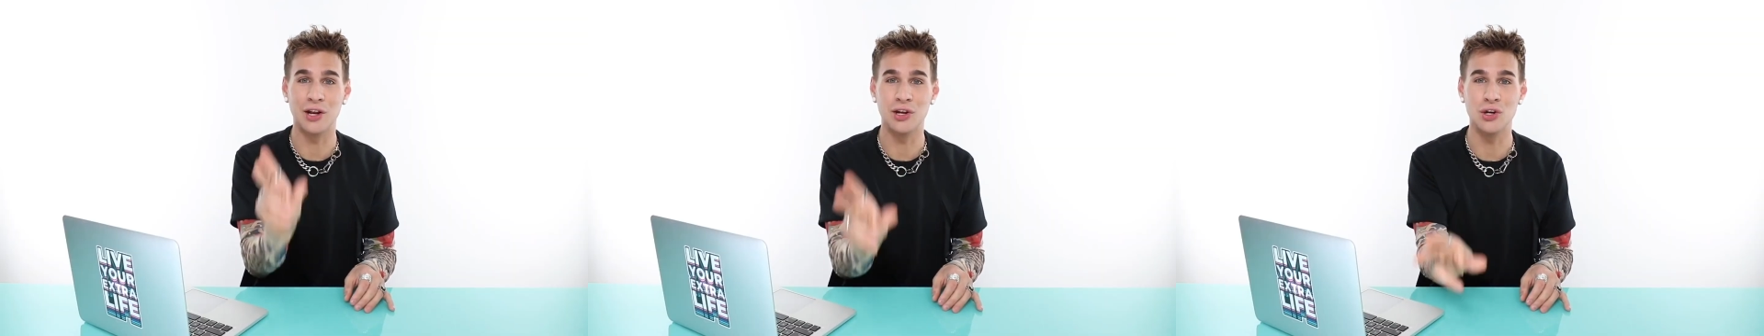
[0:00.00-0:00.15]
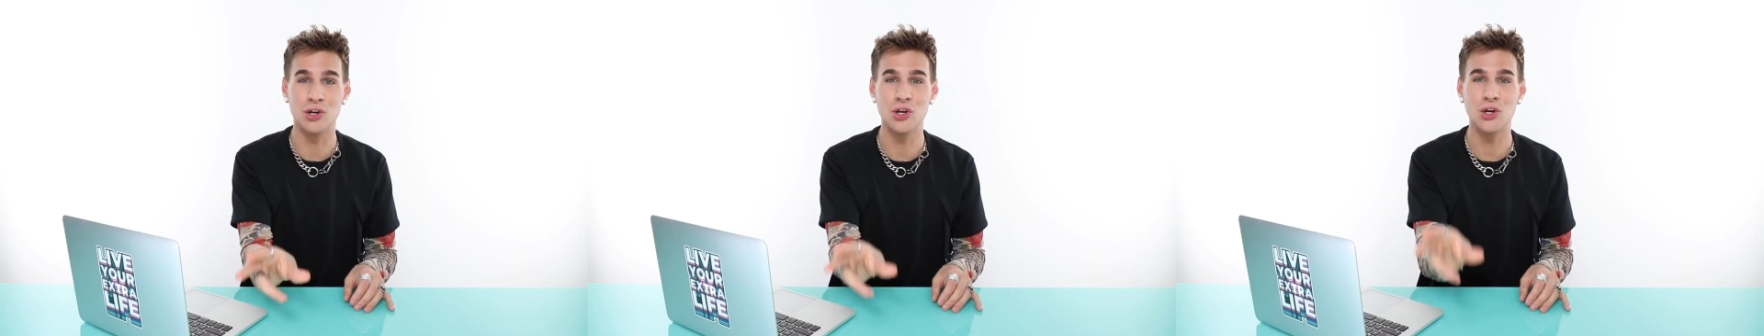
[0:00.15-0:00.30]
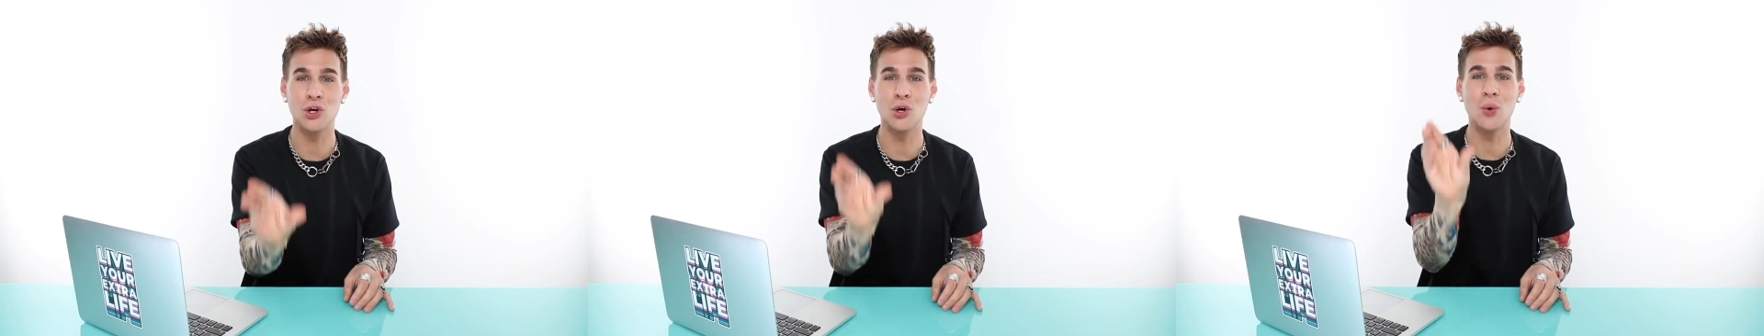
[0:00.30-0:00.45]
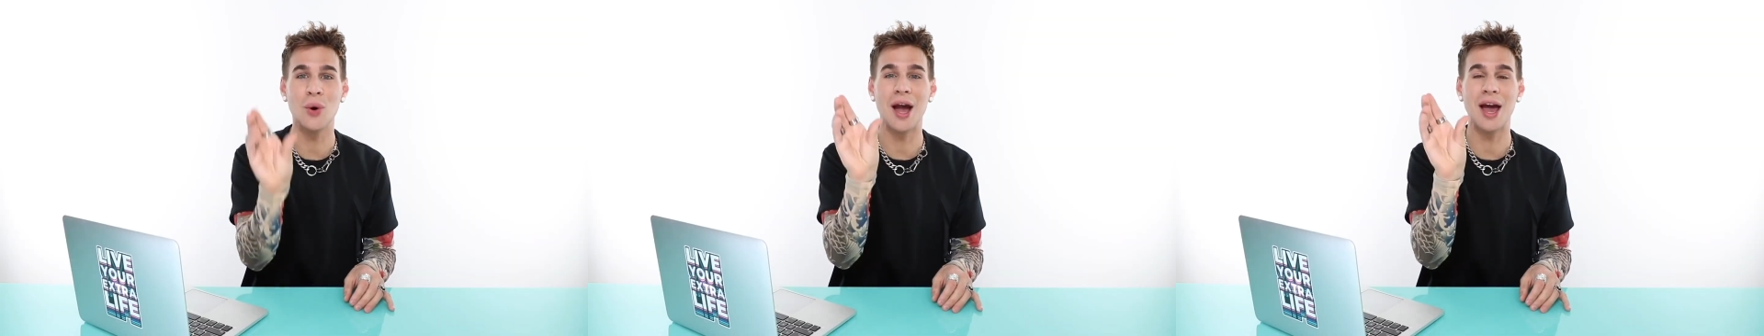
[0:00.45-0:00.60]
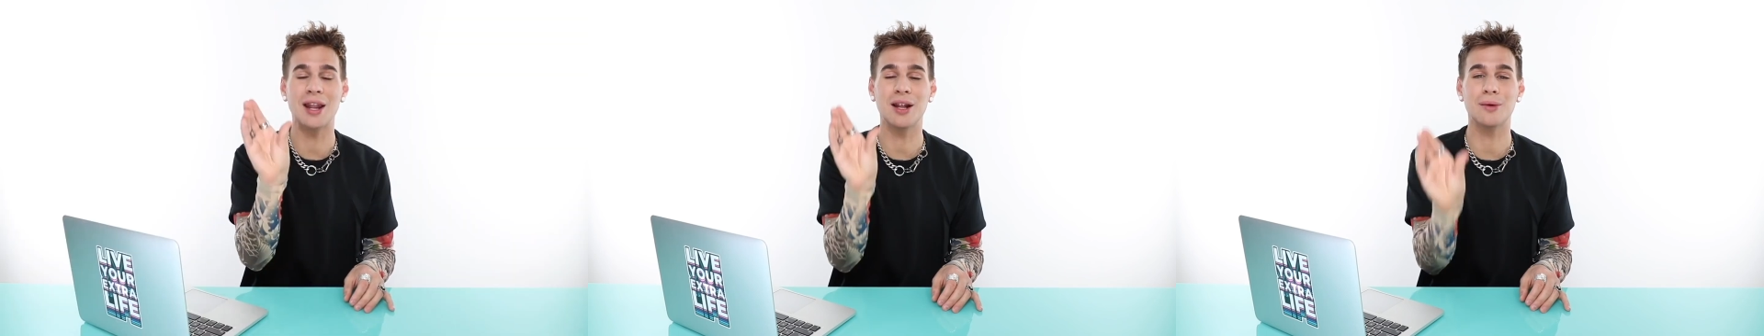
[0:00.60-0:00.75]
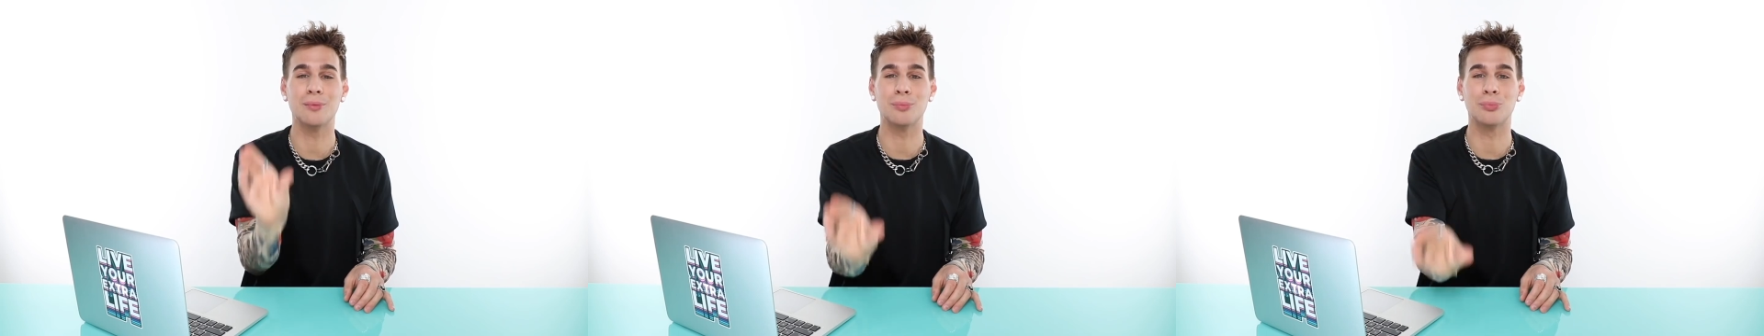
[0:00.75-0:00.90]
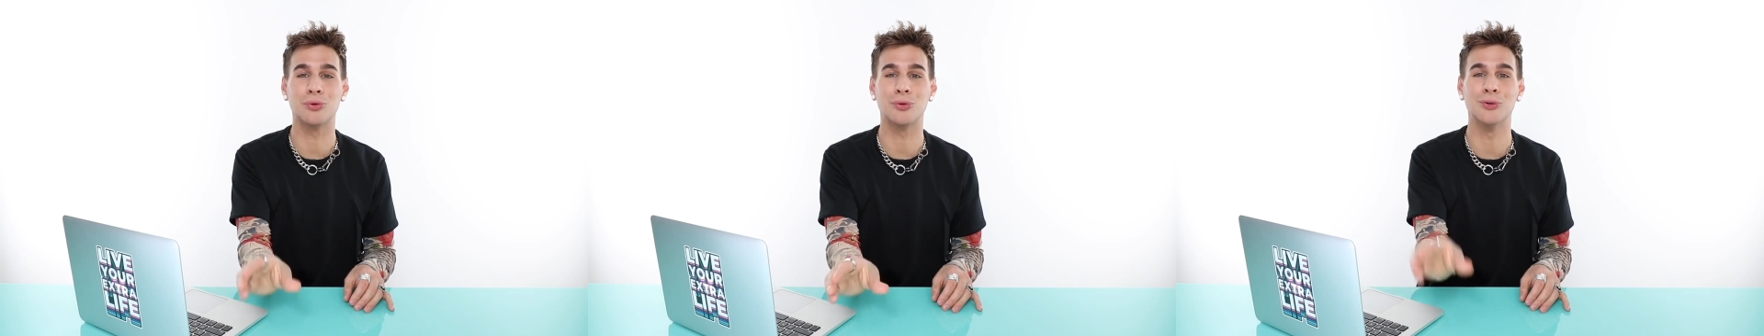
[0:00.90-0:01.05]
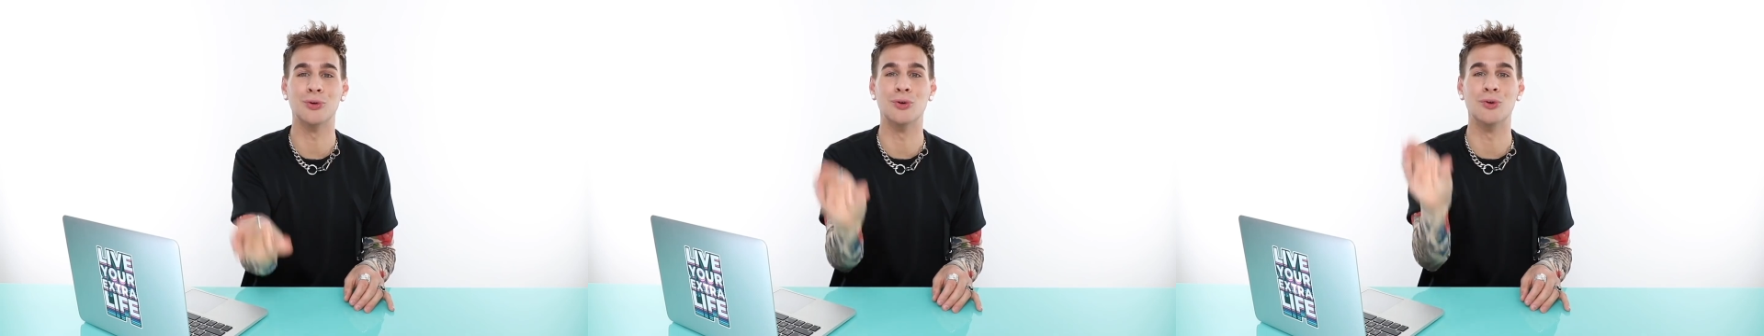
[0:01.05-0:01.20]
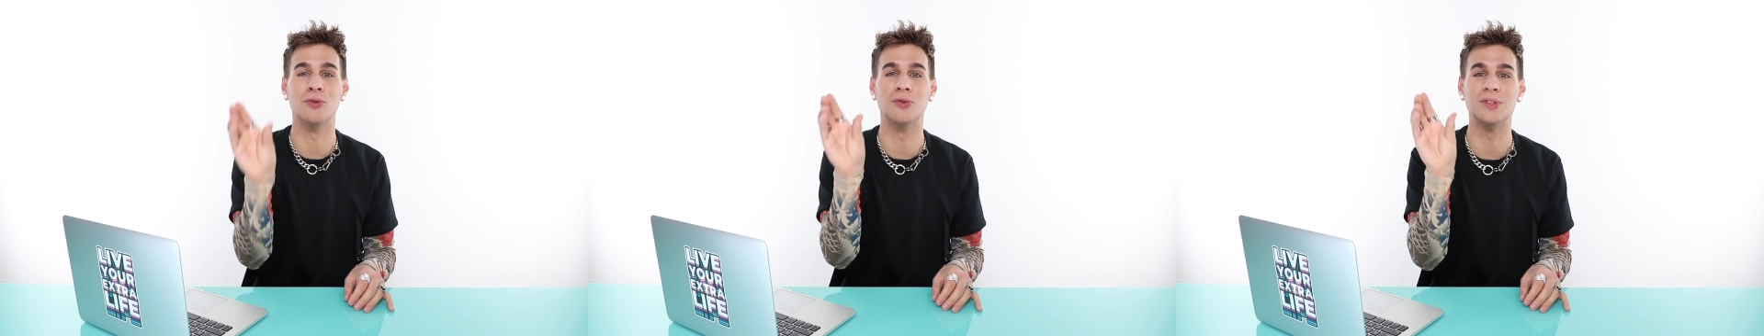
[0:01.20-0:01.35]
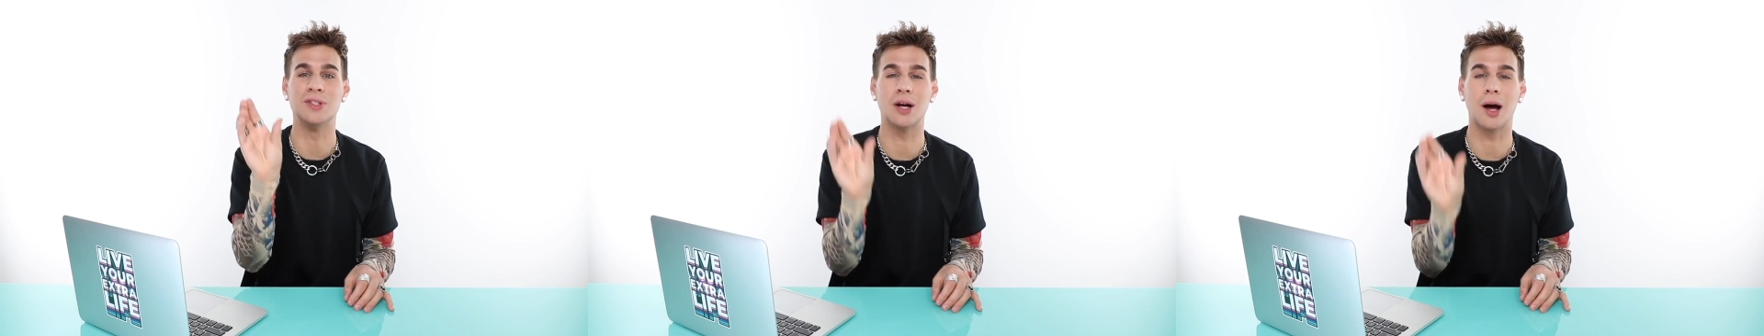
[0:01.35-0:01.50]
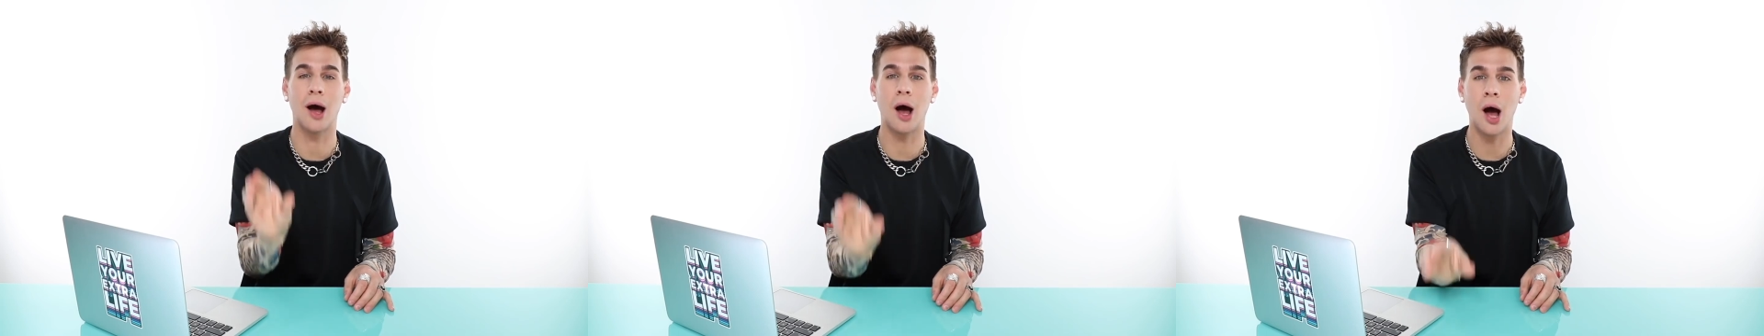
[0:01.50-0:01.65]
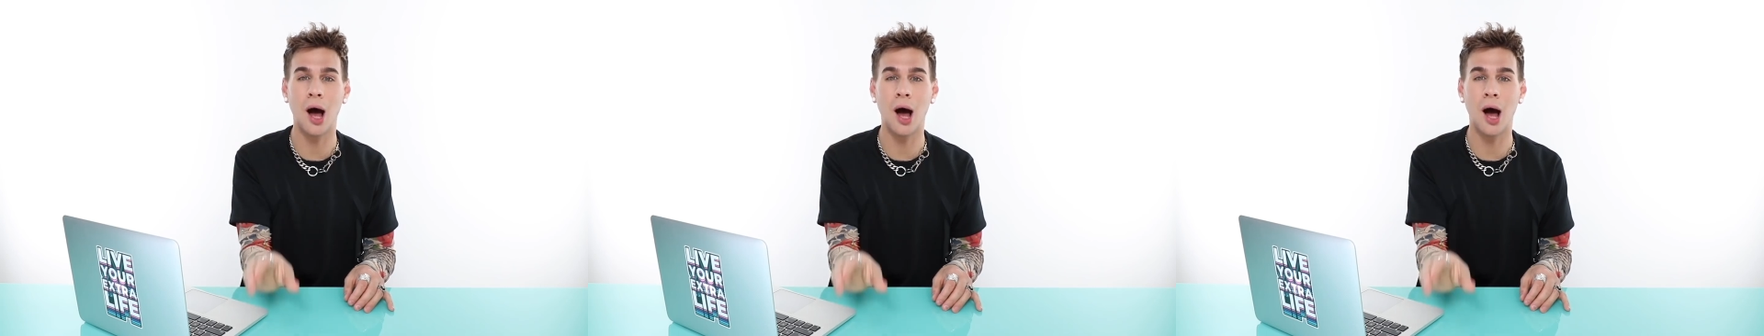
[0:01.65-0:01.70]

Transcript: new and improved